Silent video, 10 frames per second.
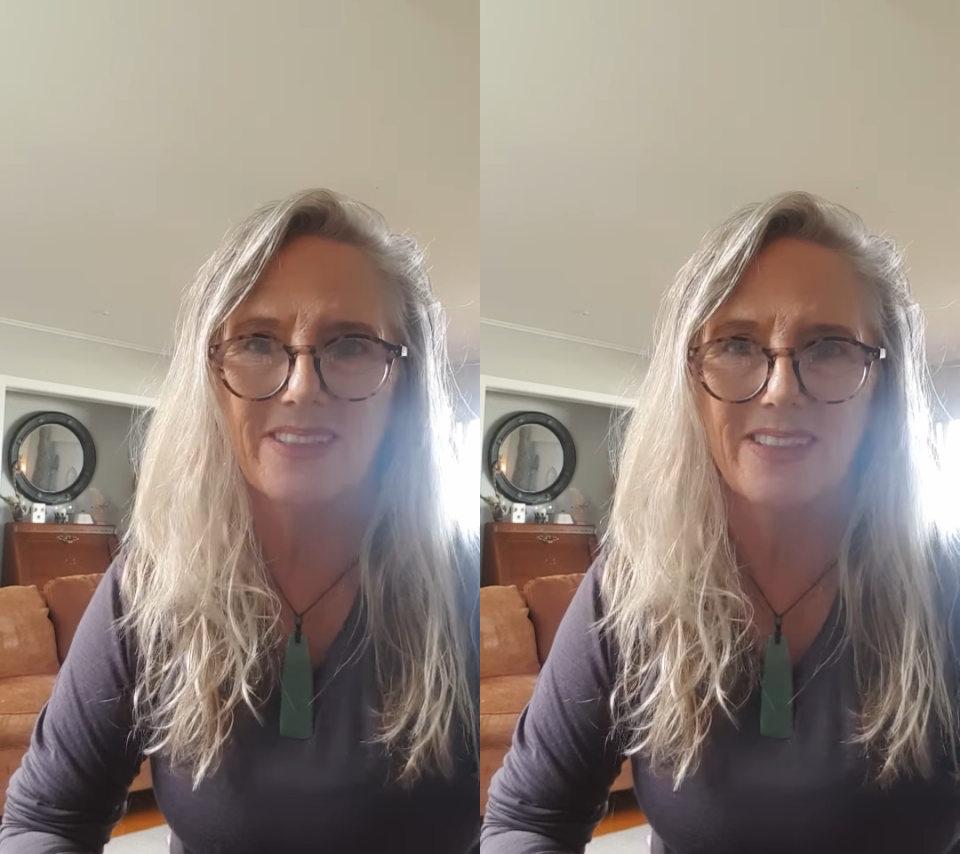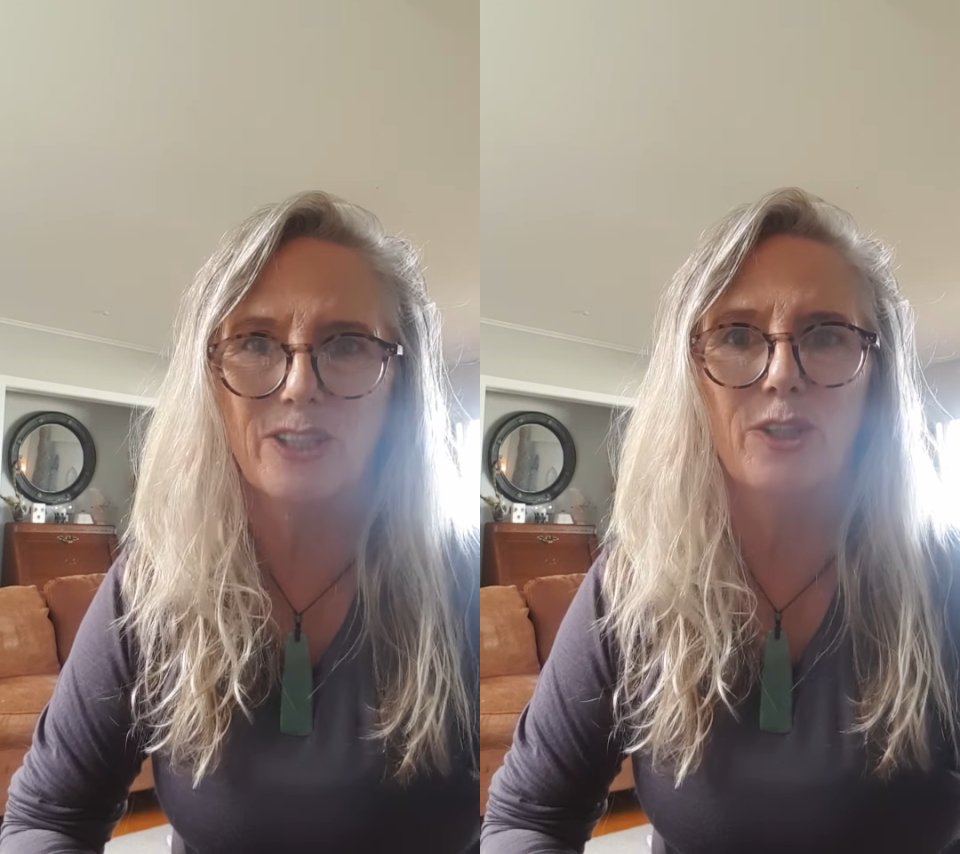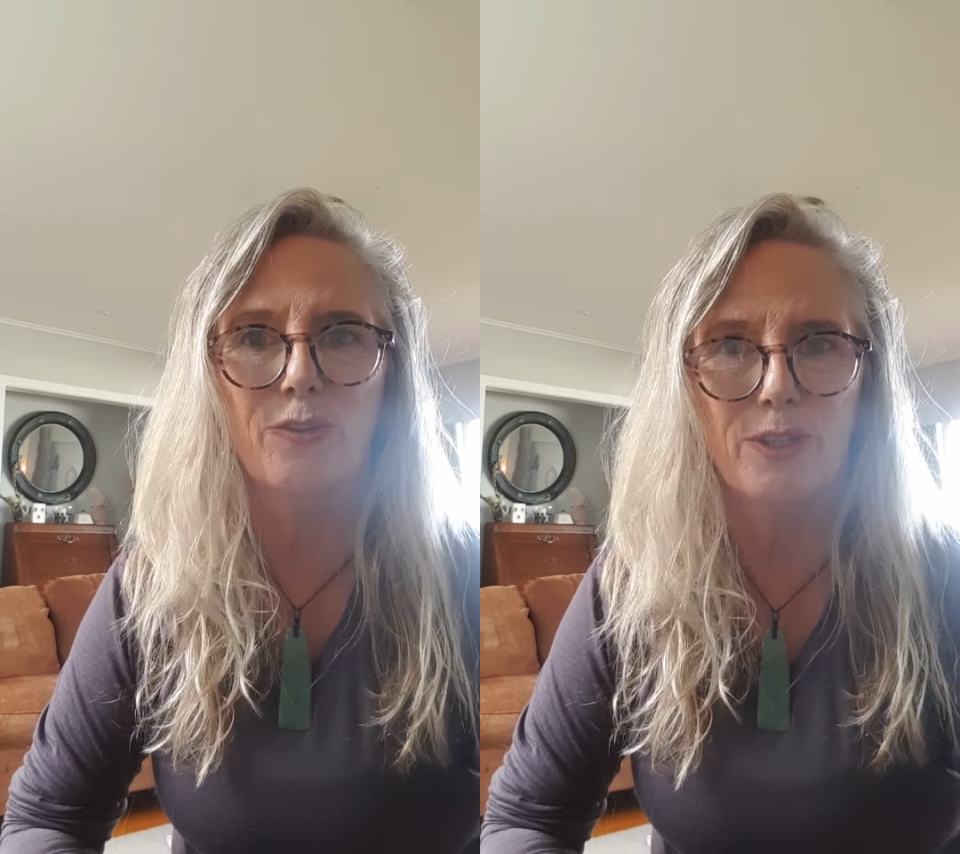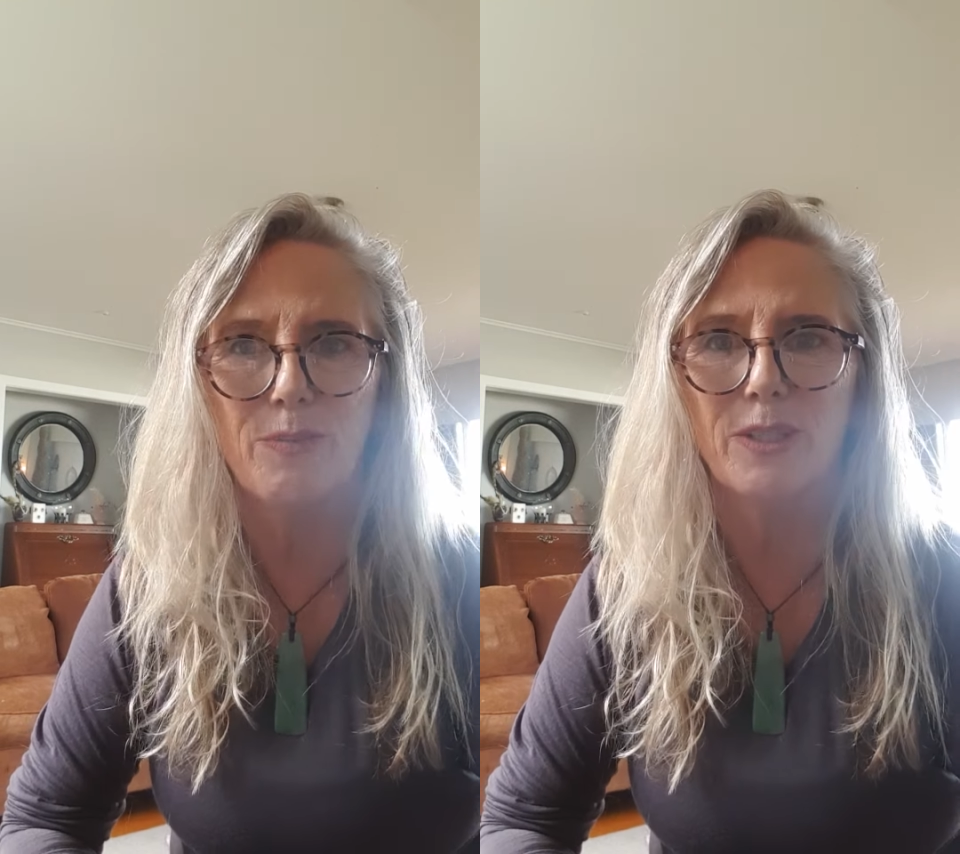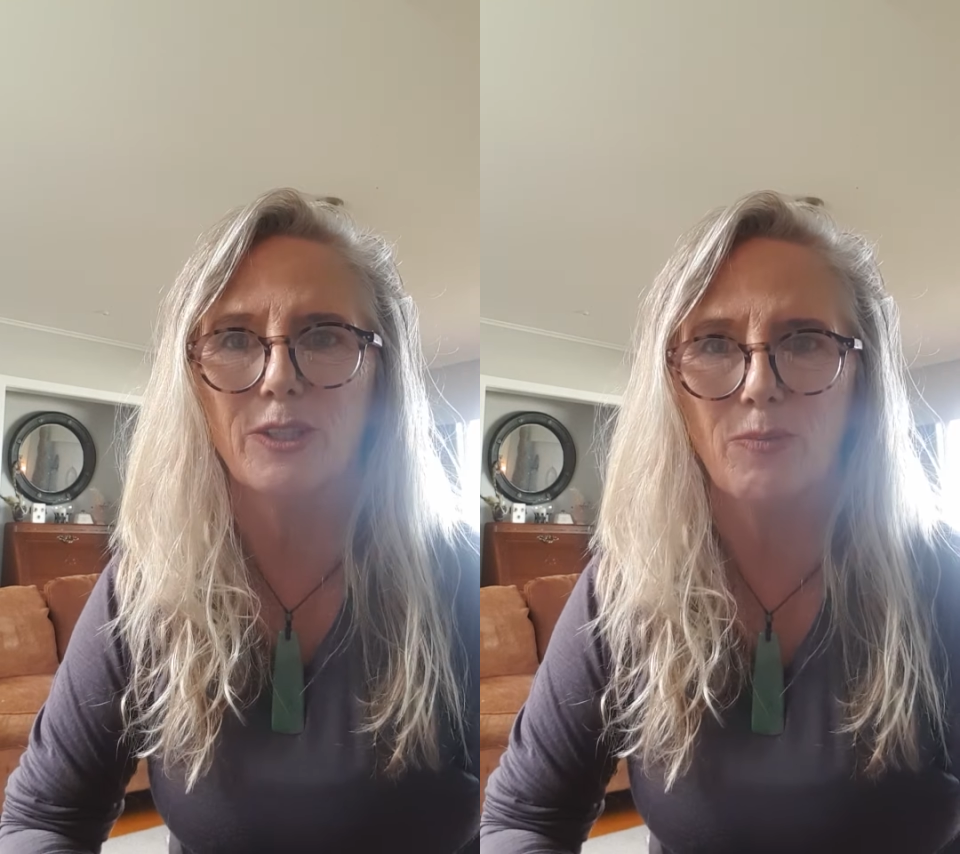It's an
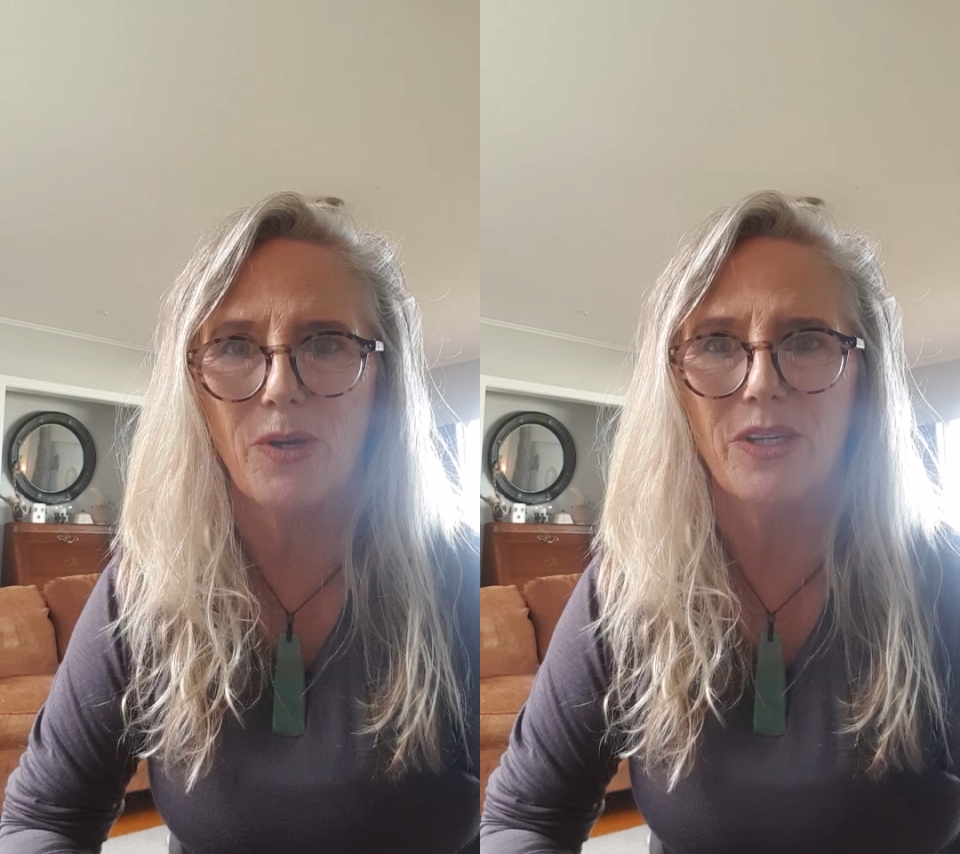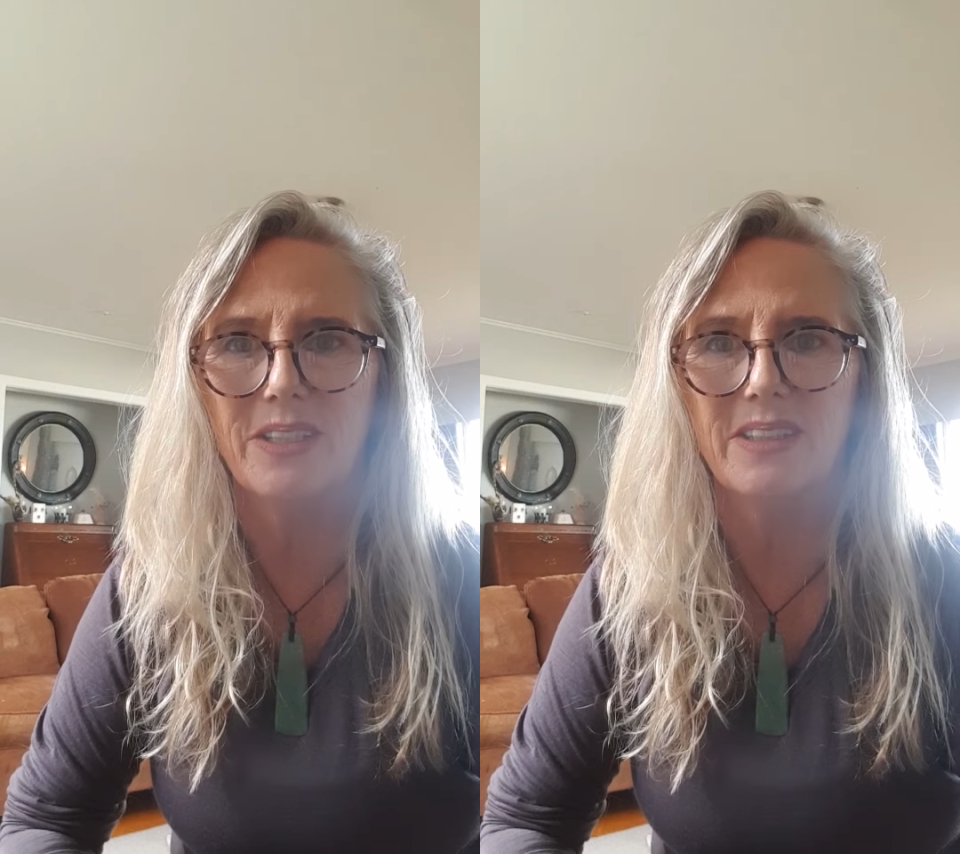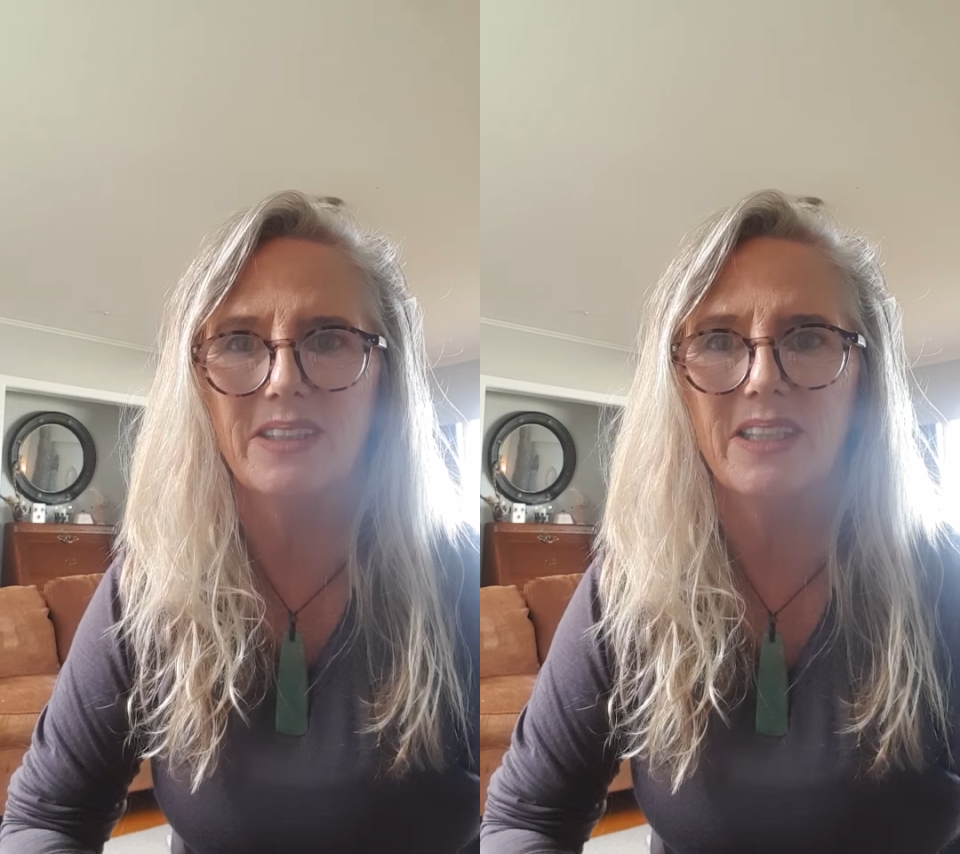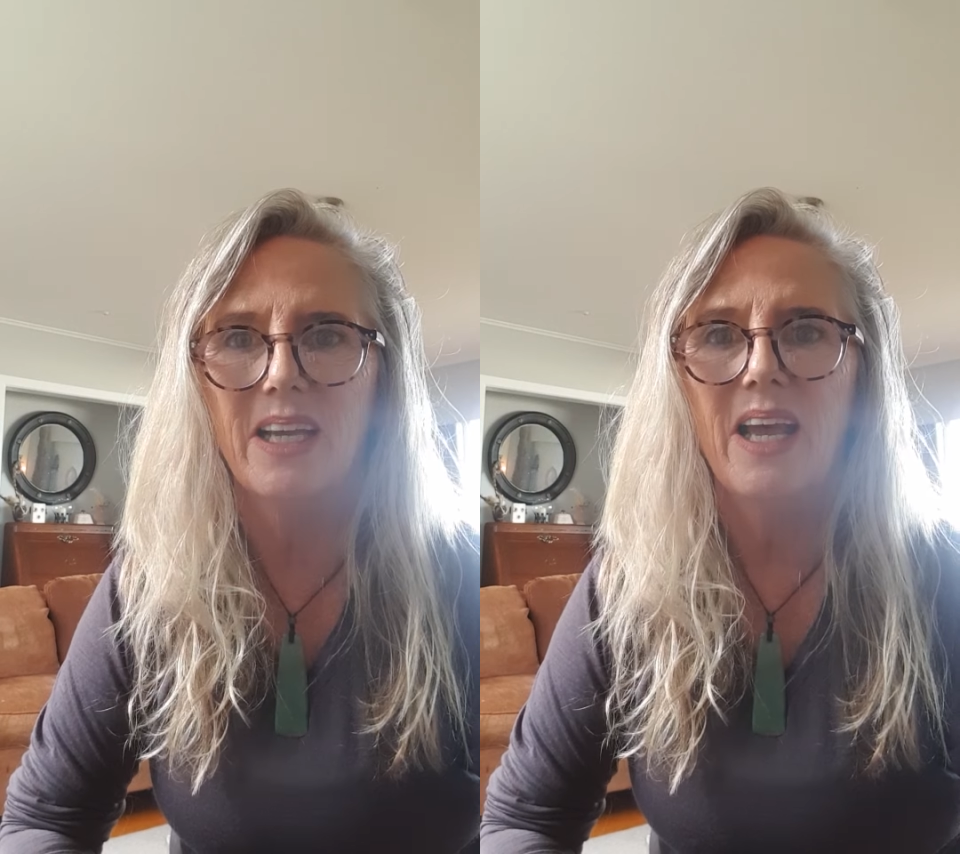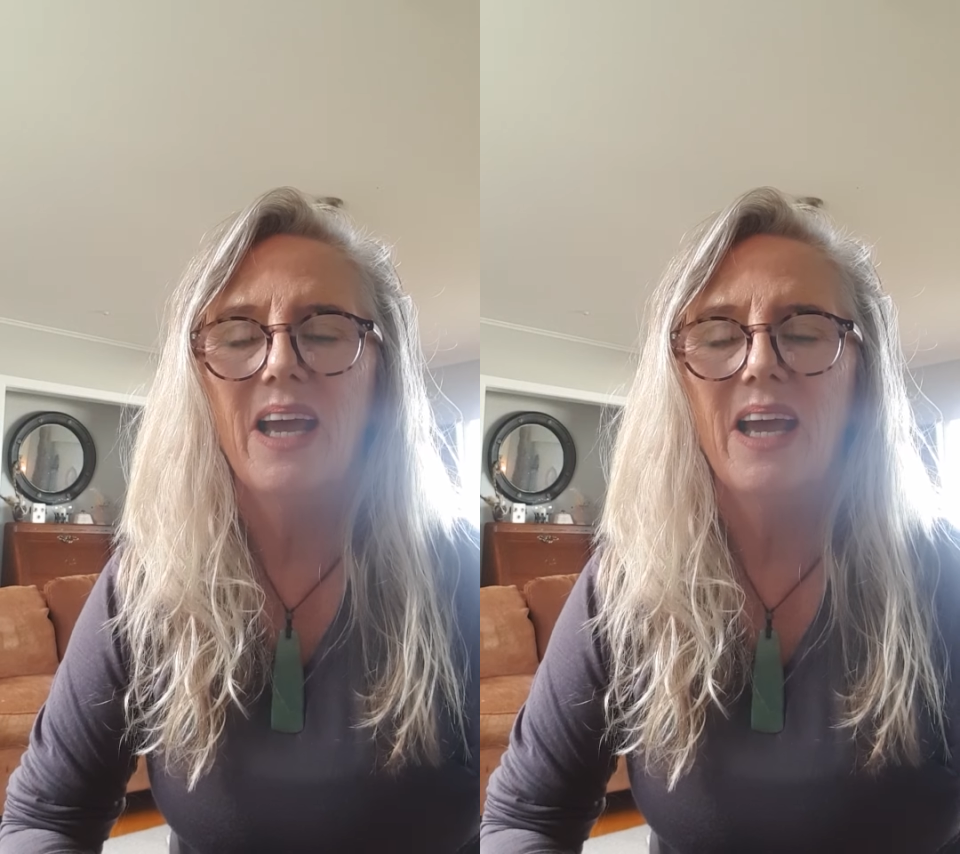incredible experience,